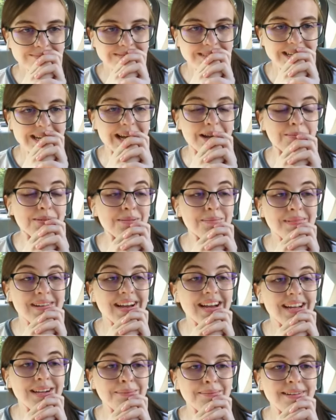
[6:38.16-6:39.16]
I'll be
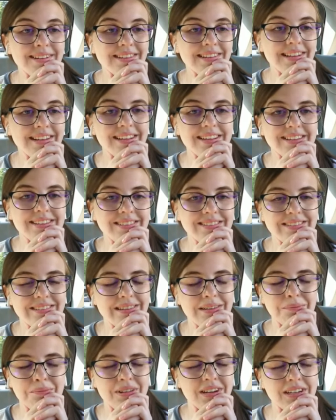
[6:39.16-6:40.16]
mad, but, like,
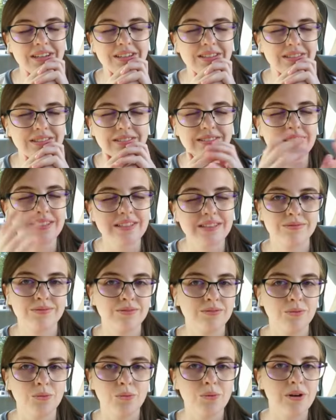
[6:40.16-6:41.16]
I'm not gonna, like,
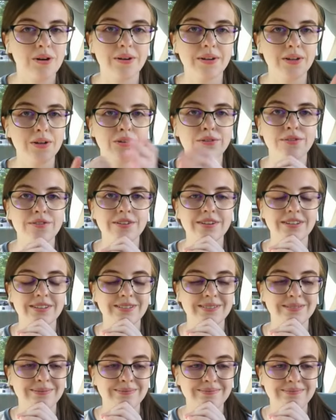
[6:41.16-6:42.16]
worry over it.
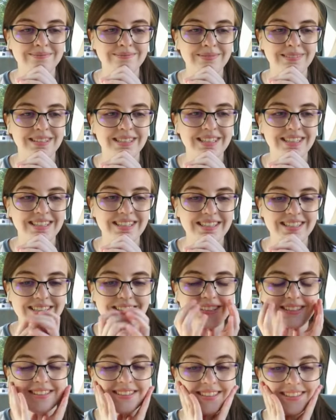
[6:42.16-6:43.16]

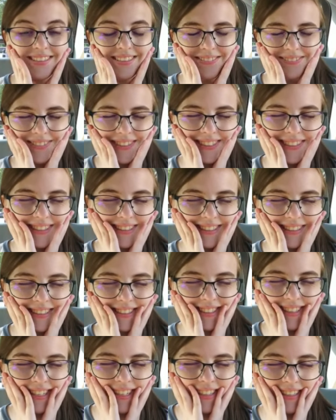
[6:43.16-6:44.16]
Oh my gosh,
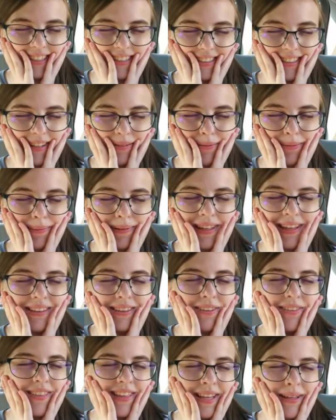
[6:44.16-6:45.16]
and they were playing the
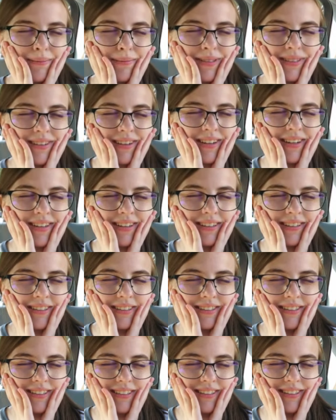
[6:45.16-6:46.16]
theme
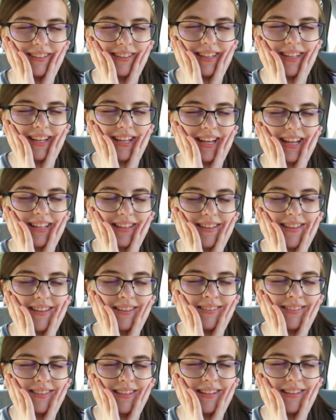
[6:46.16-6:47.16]
song.
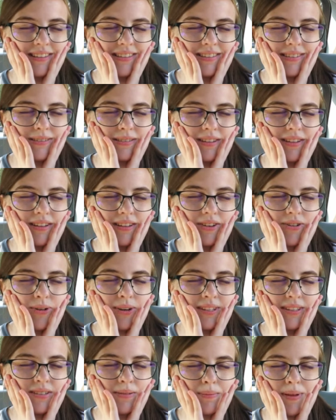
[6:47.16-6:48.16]
This is
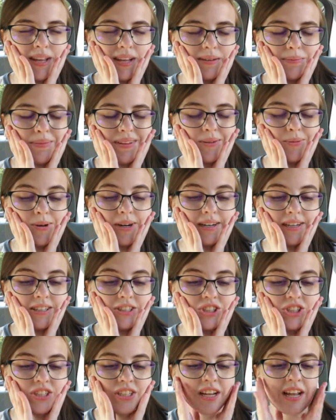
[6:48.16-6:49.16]
going to make me
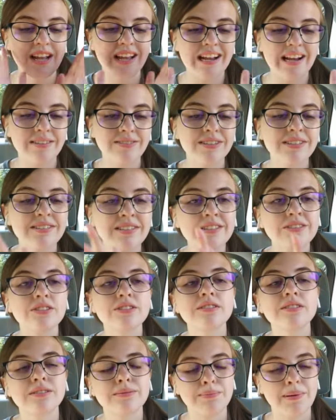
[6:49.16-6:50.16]
watch every single
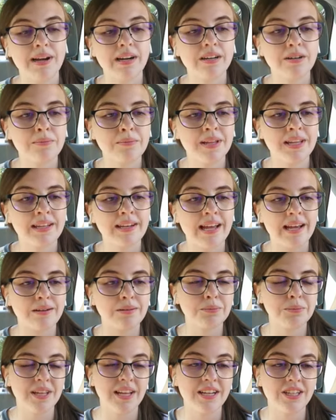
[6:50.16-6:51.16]
Spider-Man
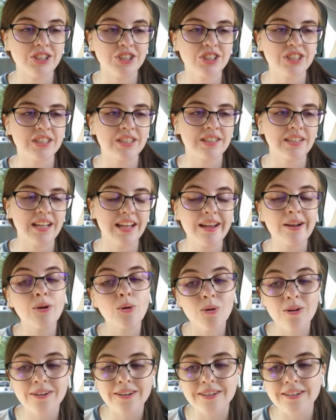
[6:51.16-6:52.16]
adaptation in
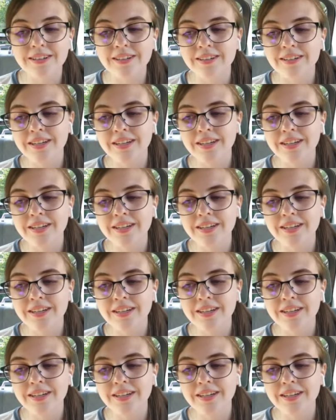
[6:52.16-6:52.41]
order